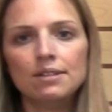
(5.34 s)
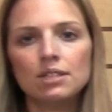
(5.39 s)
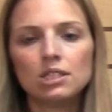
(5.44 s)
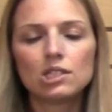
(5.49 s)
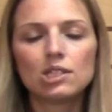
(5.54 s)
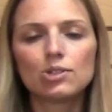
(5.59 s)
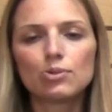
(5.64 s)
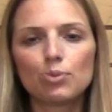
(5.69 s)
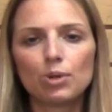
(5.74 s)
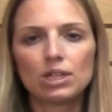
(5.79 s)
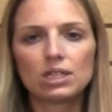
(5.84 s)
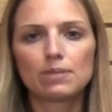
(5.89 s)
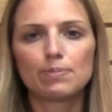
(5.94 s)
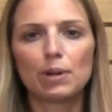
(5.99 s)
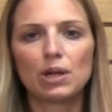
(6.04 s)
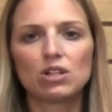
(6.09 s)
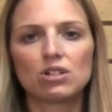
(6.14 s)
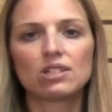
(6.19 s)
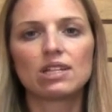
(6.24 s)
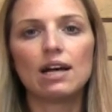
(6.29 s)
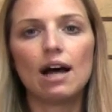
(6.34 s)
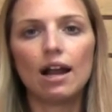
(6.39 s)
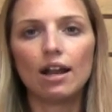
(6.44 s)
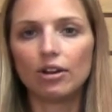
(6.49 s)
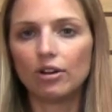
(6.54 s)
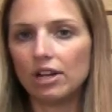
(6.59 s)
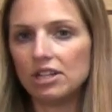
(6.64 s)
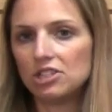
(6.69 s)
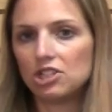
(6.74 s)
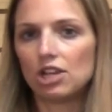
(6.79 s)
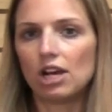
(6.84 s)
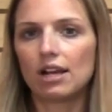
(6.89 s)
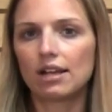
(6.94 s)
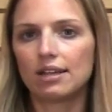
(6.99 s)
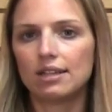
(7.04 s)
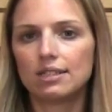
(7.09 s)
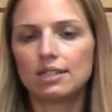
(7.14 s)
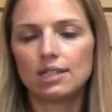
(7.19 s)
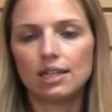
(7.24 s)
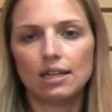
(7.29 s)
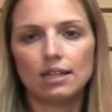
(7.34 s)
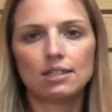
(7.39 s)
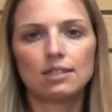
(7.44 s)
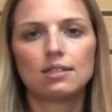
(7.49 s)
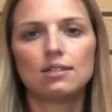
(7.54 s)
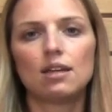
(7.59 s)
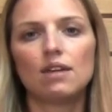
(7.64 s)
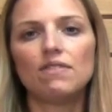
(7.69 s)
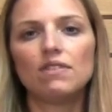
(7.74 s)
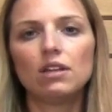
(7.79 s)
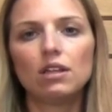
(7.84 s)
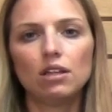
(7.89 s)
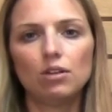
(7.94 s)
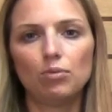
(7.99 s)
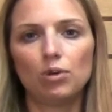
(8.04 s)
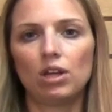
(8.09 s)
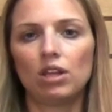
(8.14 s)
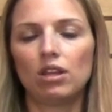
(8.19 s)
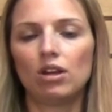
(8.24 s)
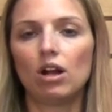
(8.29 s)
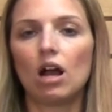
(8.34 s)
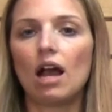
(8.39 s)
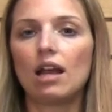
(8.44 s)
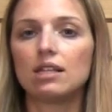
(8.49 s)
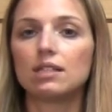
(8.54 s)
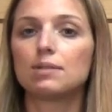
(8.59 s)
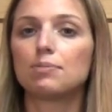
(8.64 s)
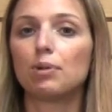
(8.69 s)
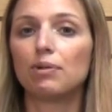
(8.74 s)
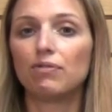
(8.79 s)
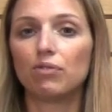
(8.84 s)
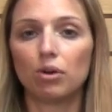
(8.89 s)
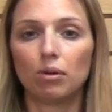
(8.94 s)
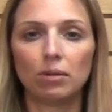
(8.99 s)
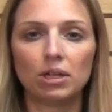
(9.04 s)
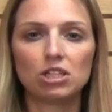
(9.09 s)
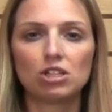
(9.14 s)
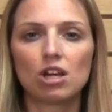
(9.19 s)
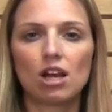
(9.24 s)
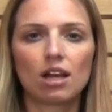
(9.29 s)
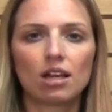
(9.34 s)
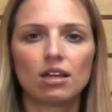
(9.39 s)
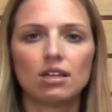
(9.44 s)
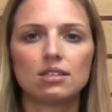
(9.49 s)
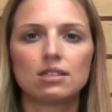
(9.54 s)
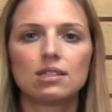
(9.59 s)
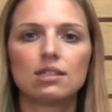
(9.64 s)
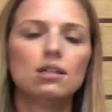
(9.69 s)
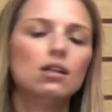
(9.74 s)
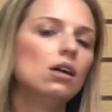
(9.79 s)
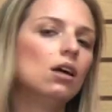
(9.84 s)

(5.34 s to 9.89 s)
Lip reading: This is one of Spyder's higher-end jackets, and it's definitely one of their highest-performing jackets,